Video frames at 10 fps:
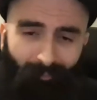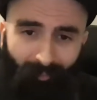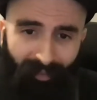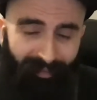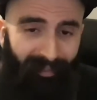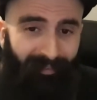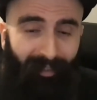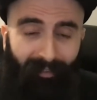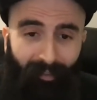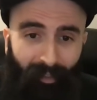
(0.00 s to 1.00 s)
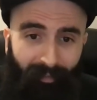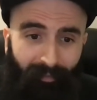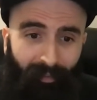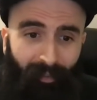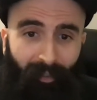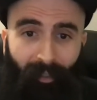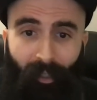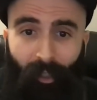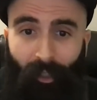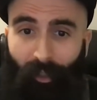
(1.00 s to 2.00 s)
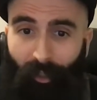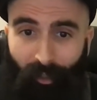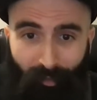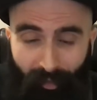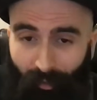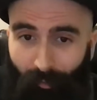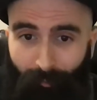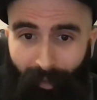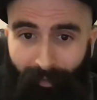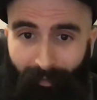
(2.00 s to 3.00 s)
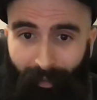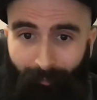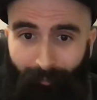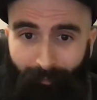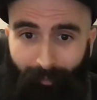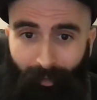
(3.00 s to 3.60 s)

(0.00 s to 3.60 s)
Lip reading: That said, guys, you can combine them.